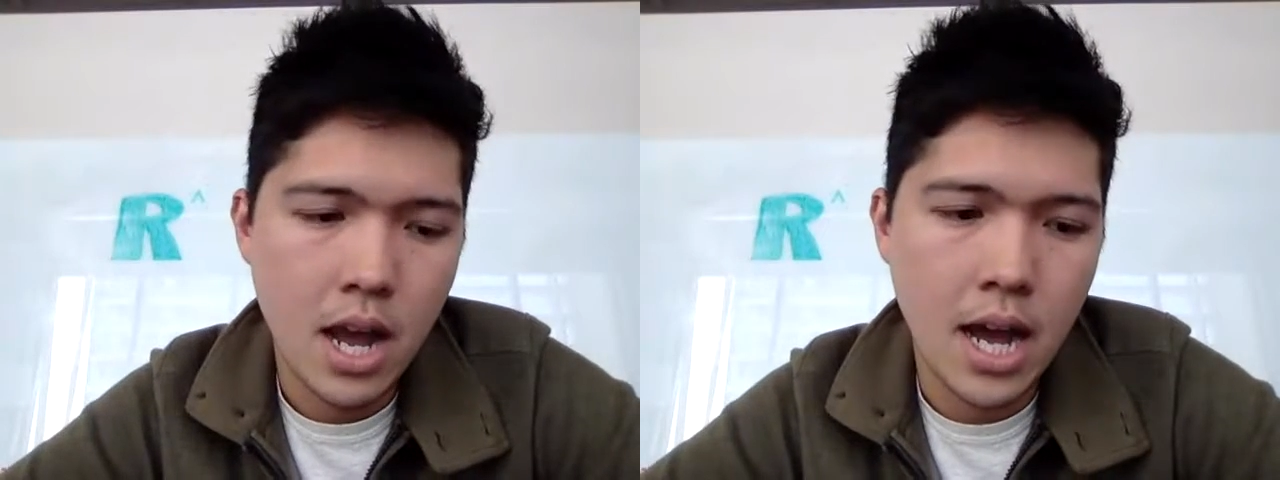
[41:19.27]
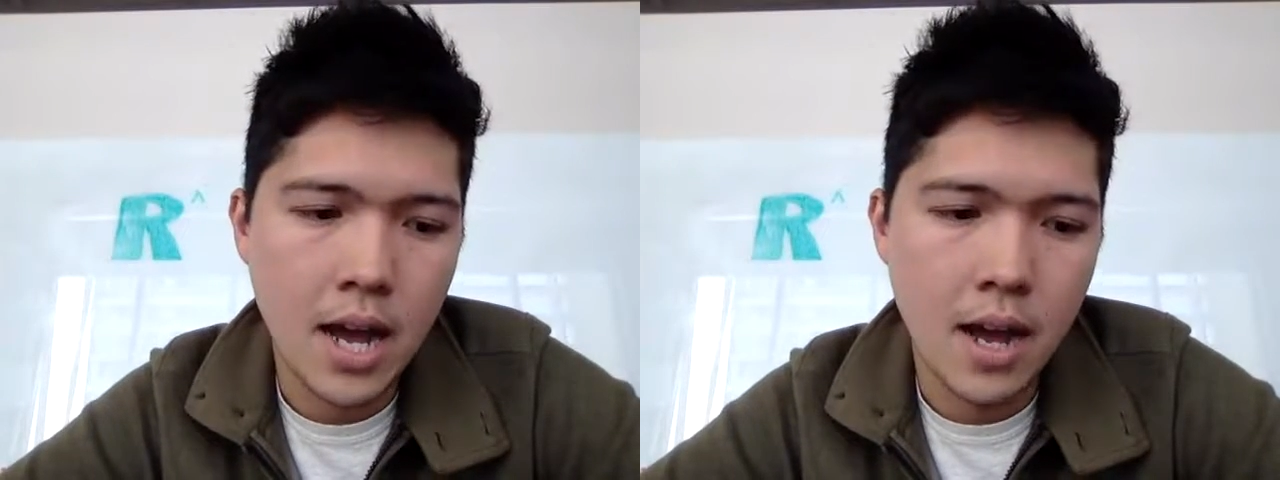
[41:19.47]

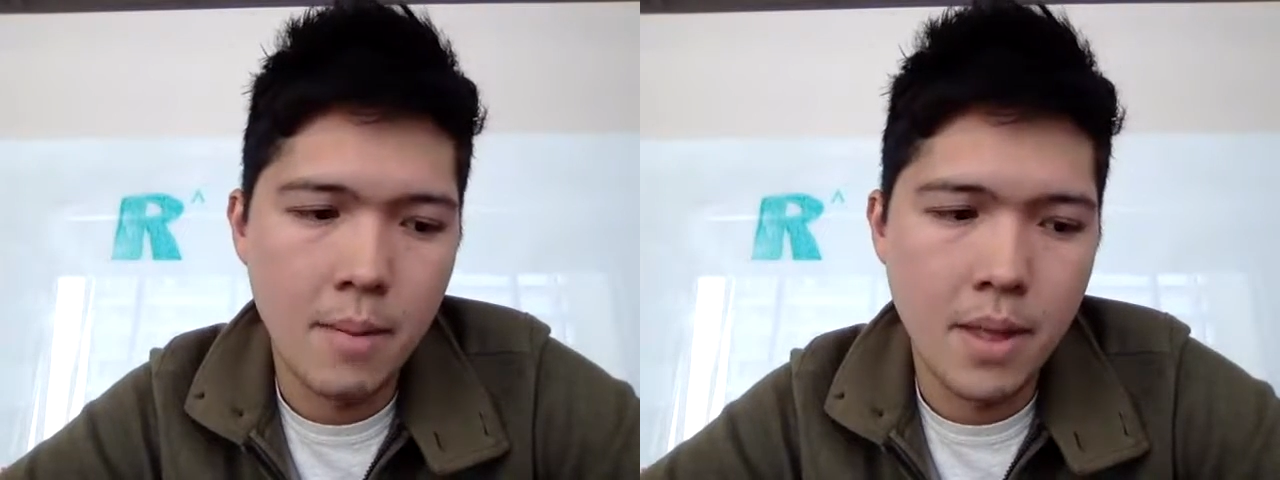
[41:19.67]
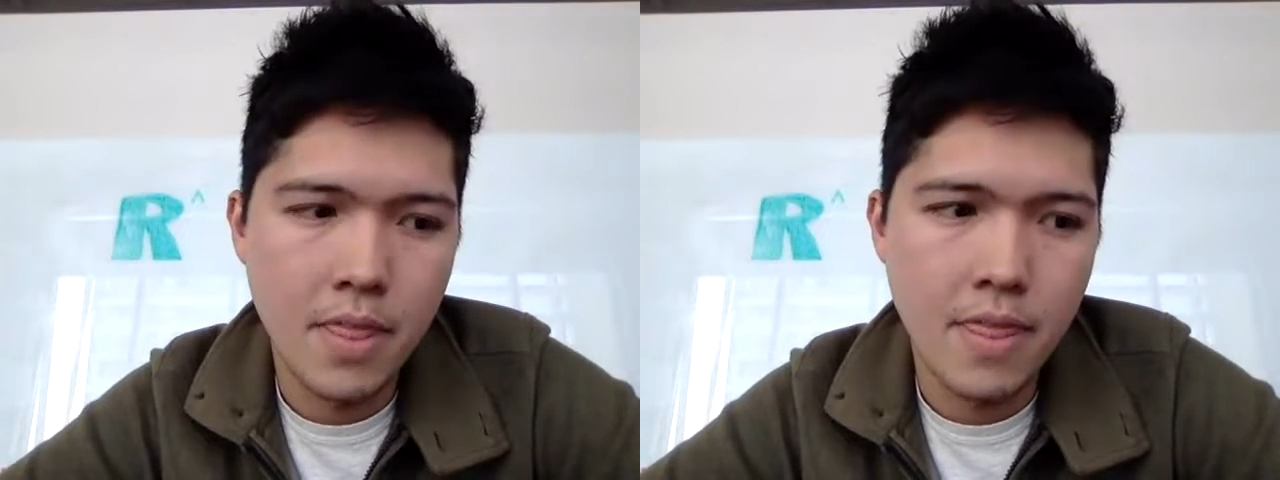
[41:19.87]

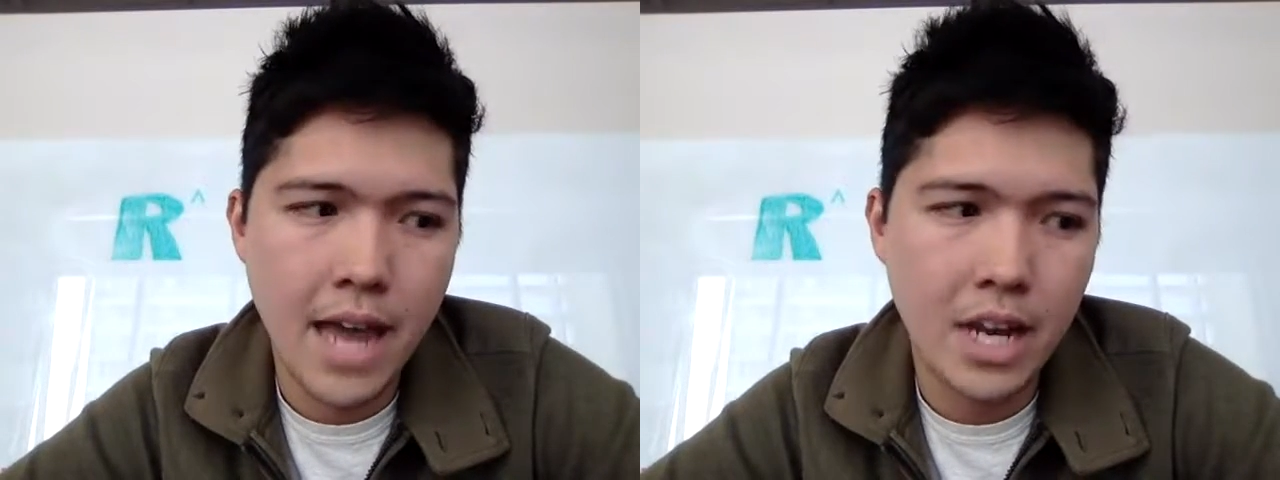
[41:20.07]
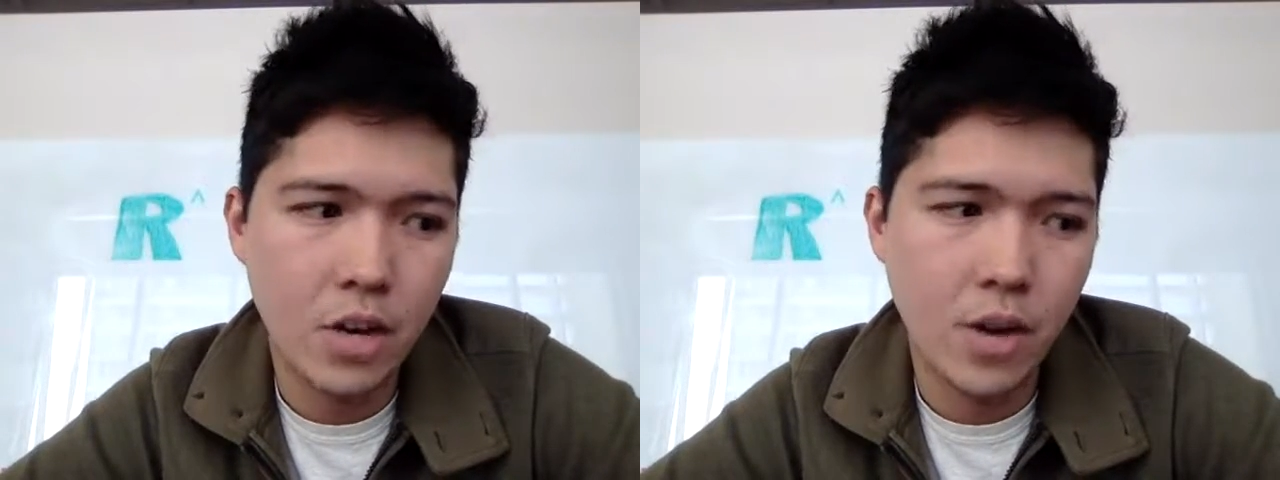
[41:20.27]

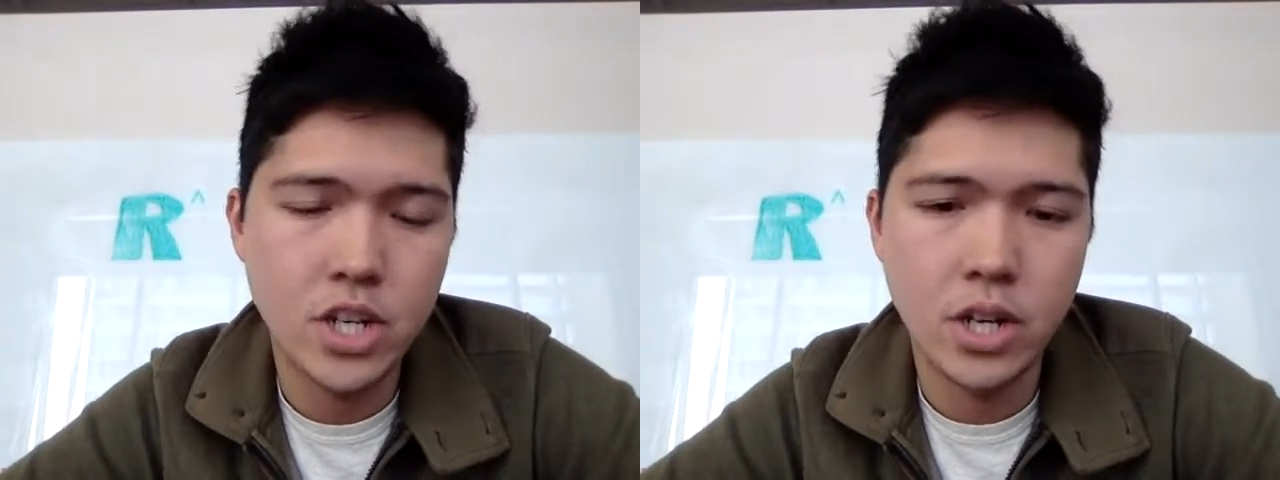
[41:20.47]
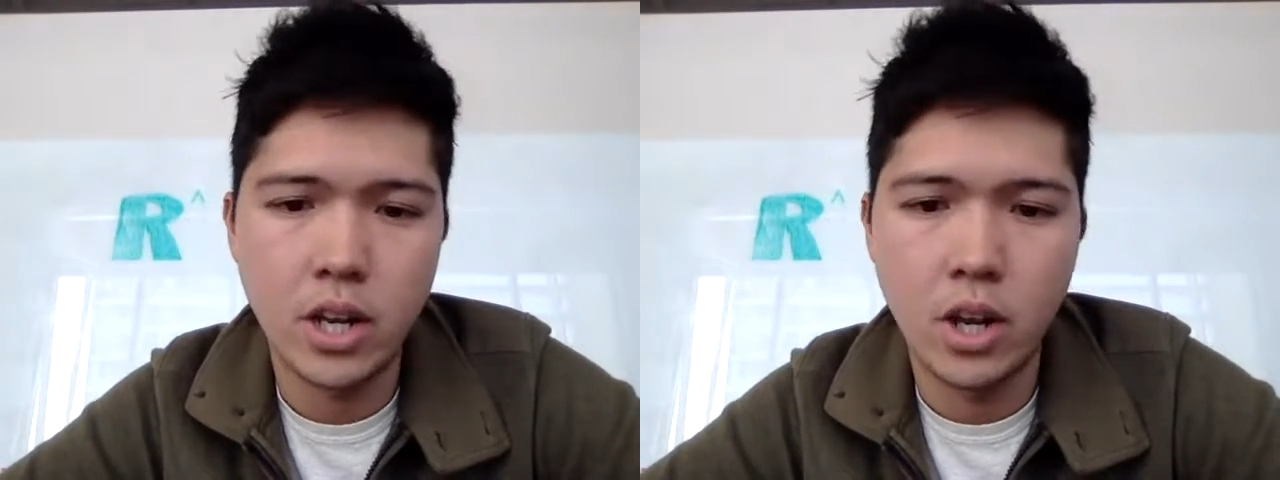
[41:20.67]
that
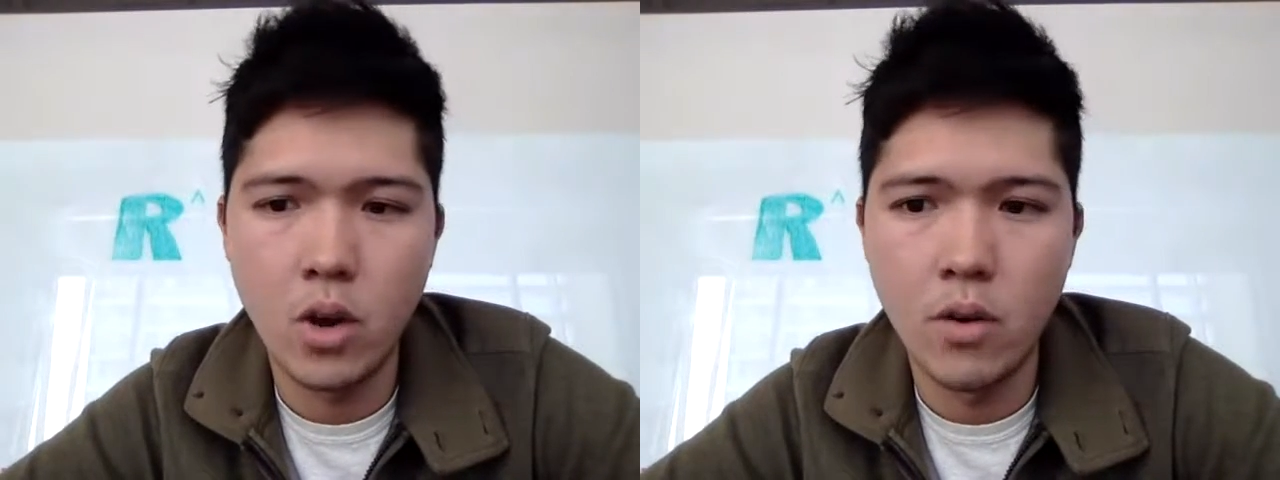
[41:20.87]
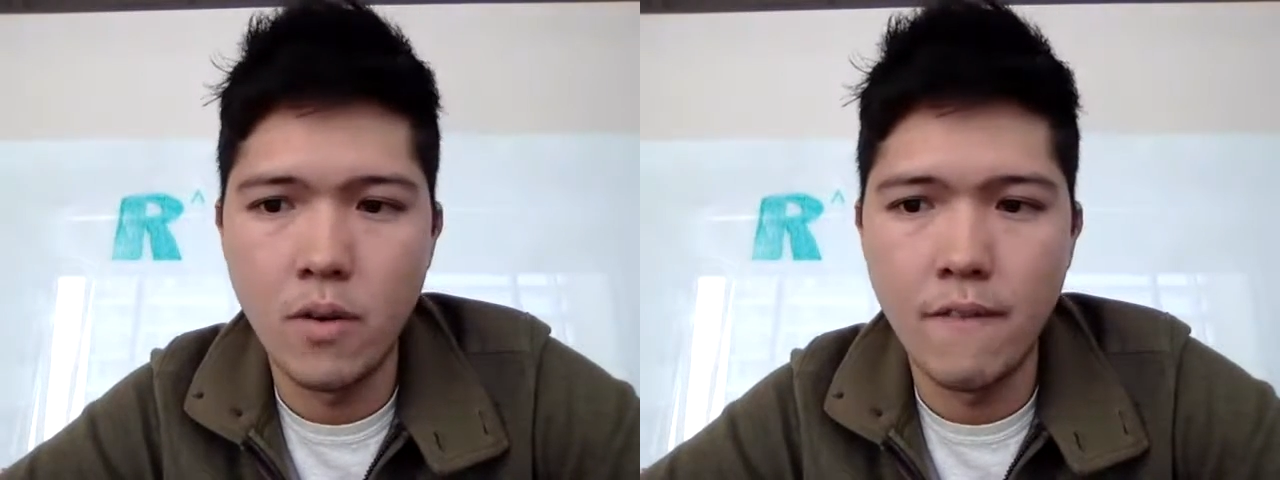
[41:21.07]
integration can
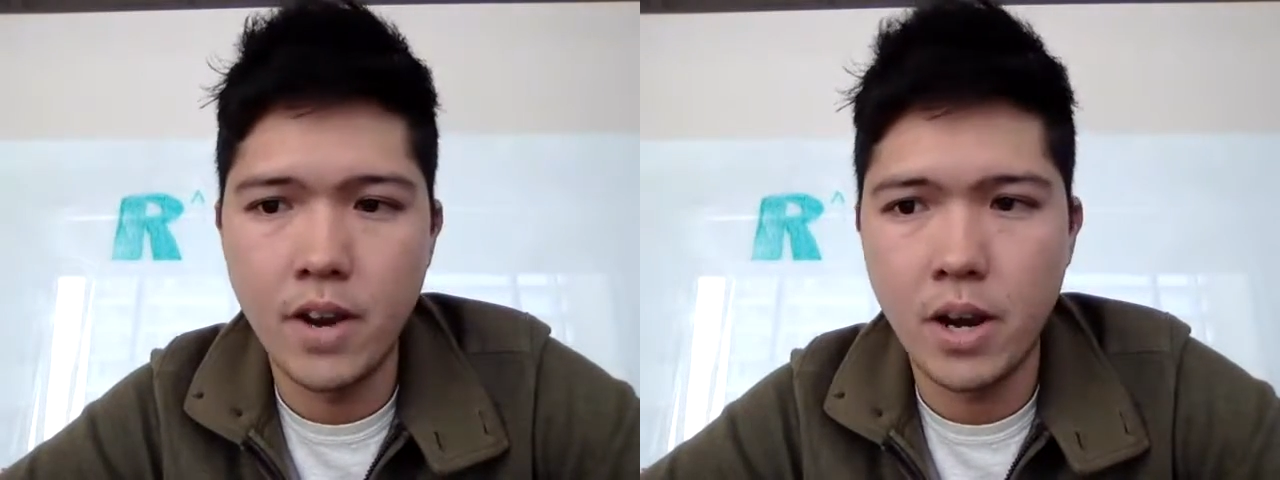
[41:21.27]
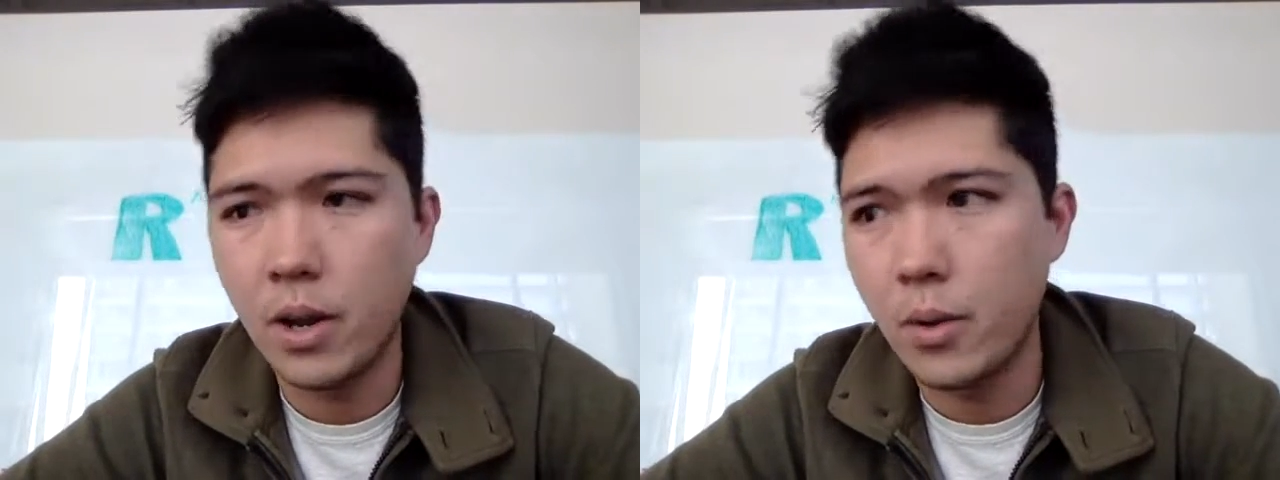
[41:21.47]
go
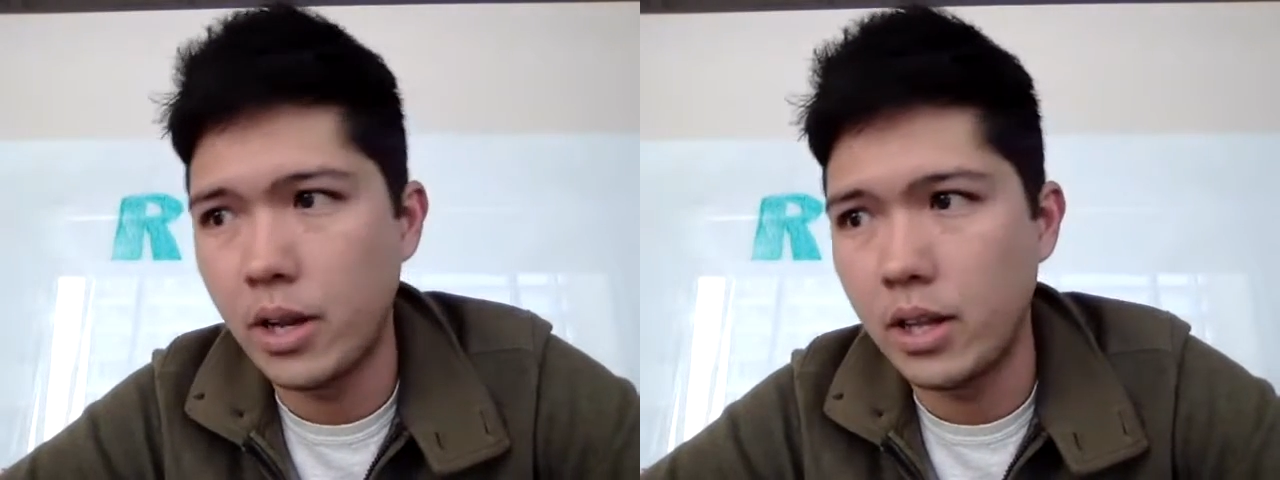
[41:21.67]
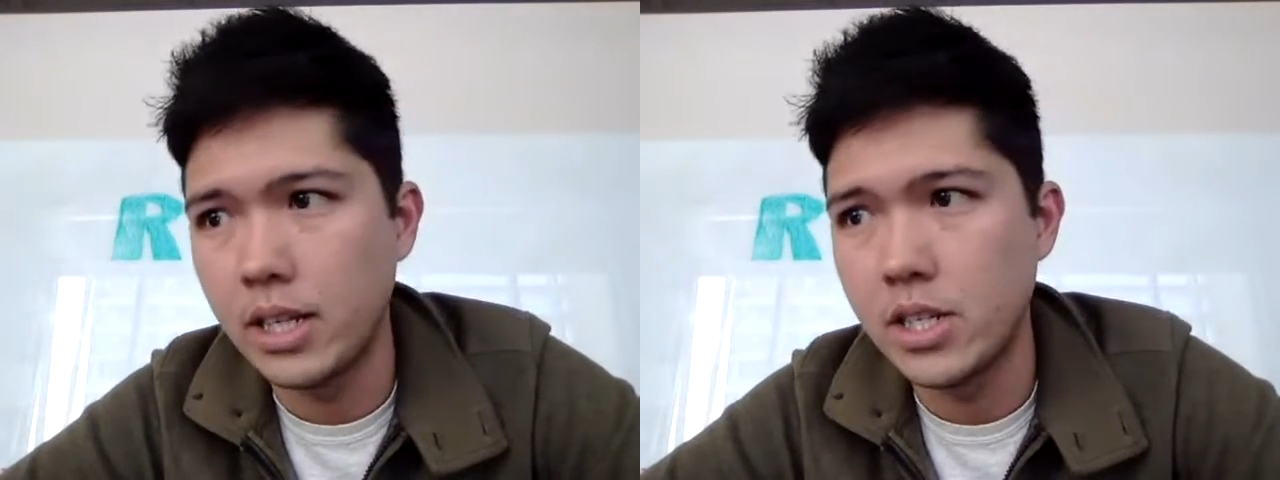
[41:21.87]
very
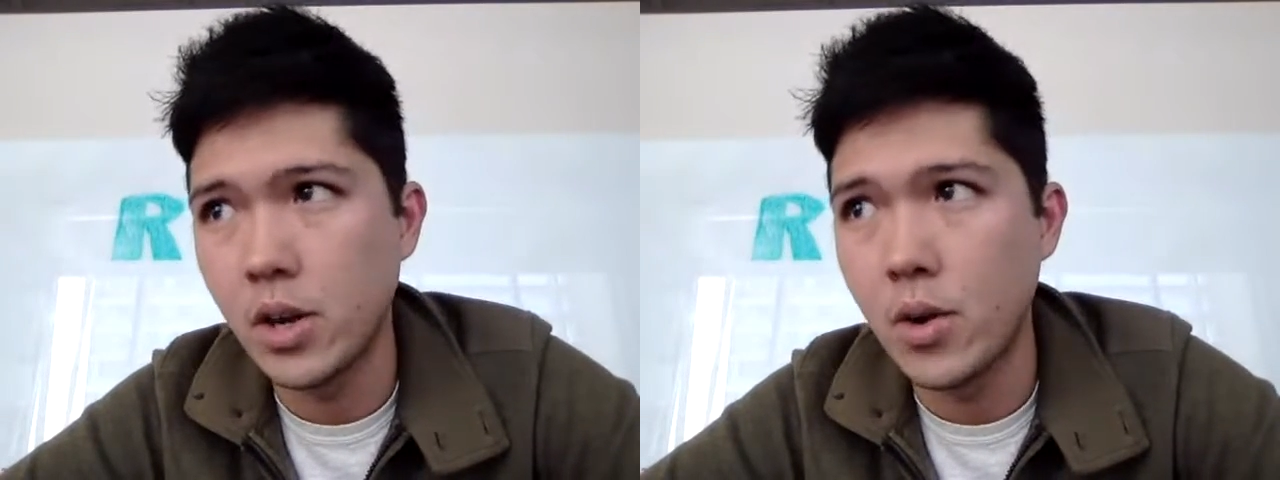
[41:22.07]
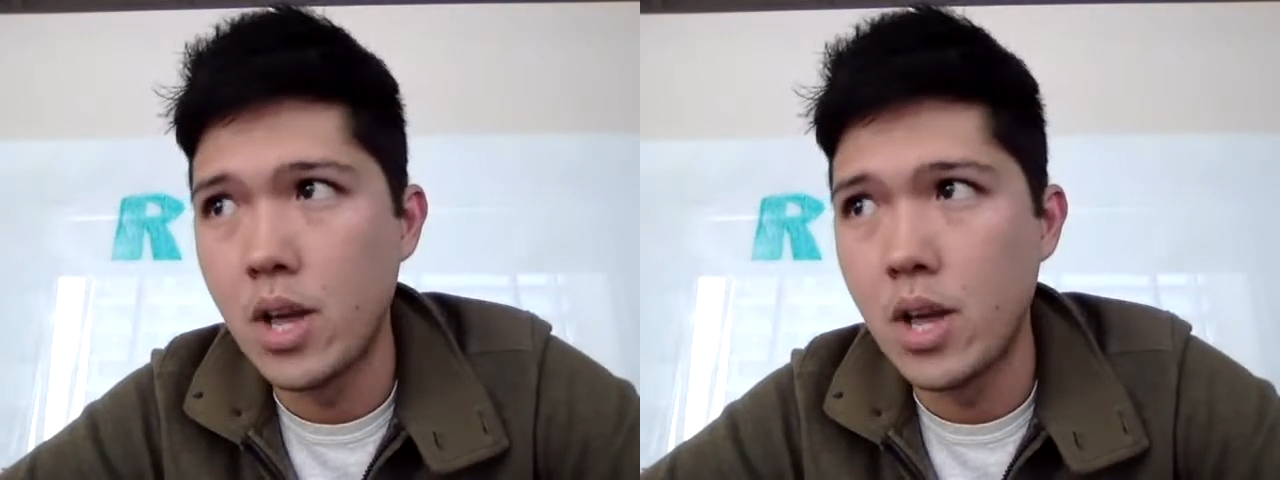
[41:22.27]
quickly. So